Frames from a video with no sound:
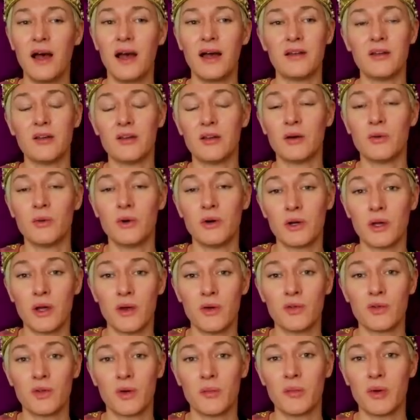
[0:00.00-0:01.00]
I don't know what
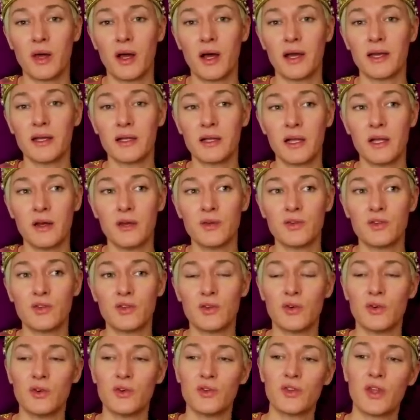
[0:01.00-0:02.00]
goes on behind
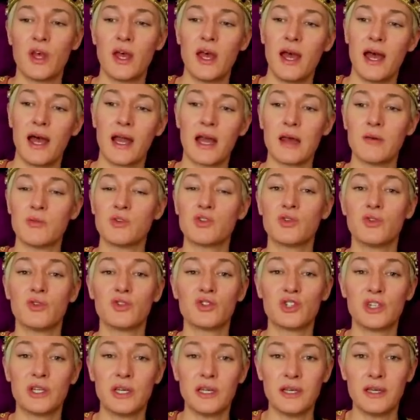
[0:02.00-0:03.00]
closed doors, and I'm
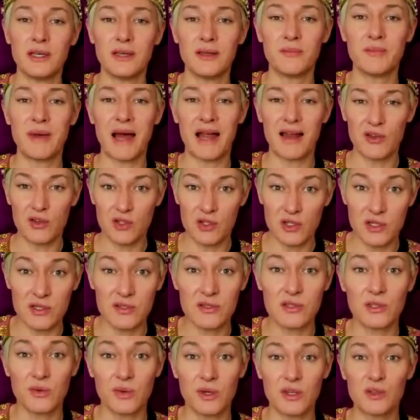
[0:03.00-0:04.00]
sure she
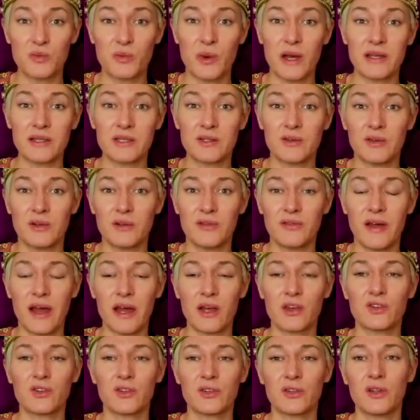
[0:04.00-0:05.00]
manages to express her
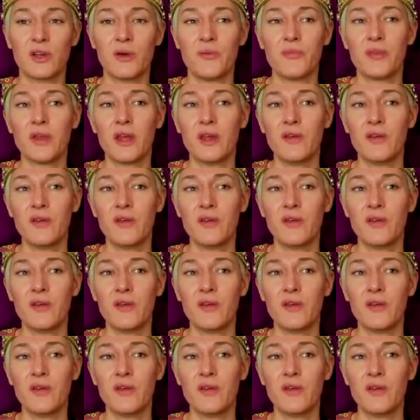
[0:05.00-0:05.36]
affection